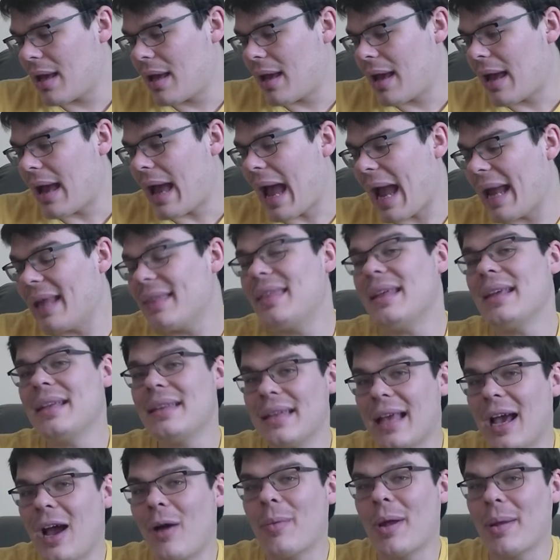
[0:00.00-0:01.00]
I think
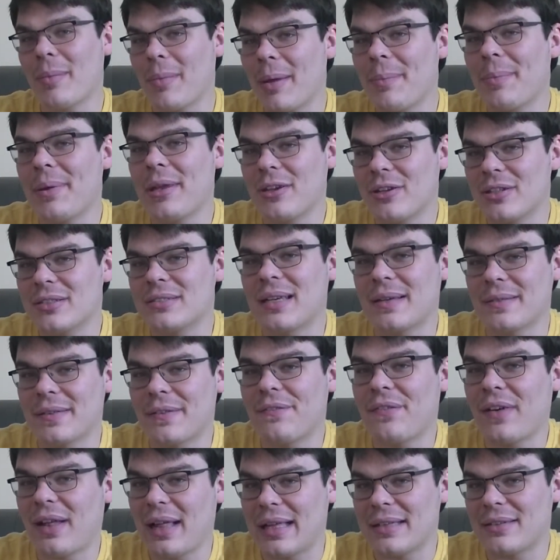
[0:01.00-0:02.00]
now might be a good time to
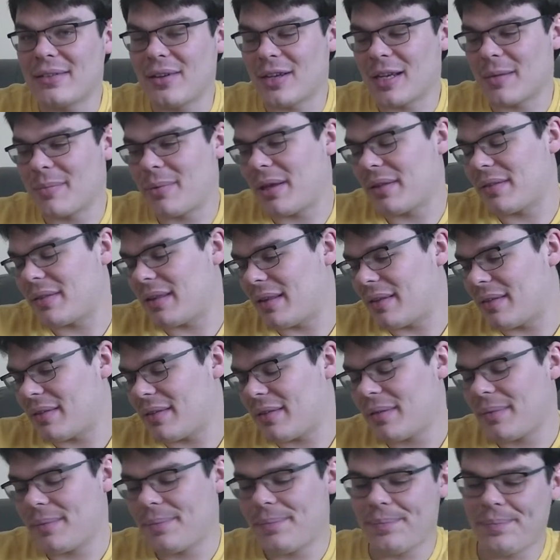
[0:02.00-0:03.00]
finally talk about this.
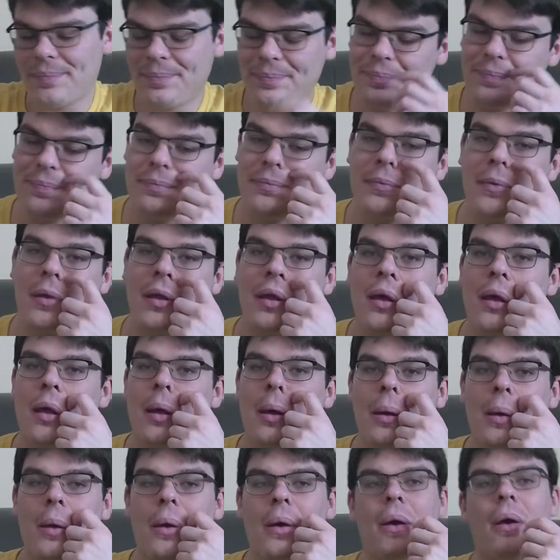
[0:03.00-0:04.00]

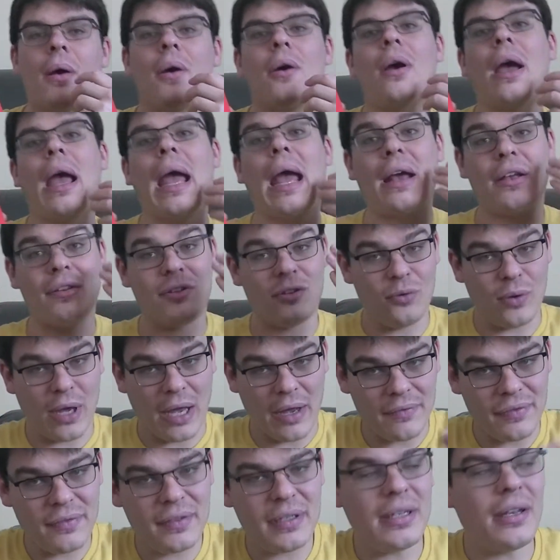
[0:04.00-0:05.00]
As you
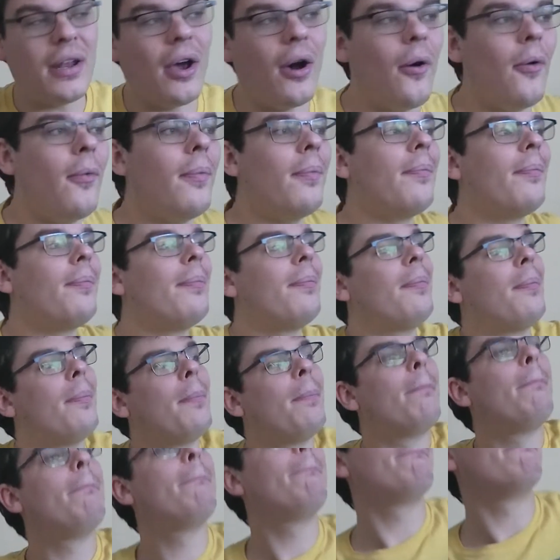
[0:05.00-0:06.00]
obviously know,
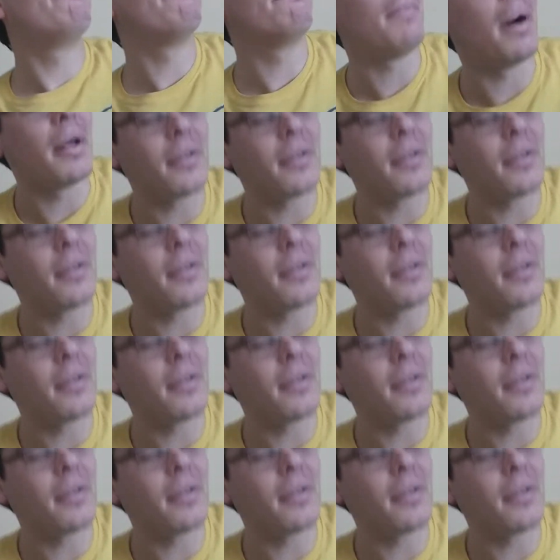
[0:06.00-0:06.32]
Mother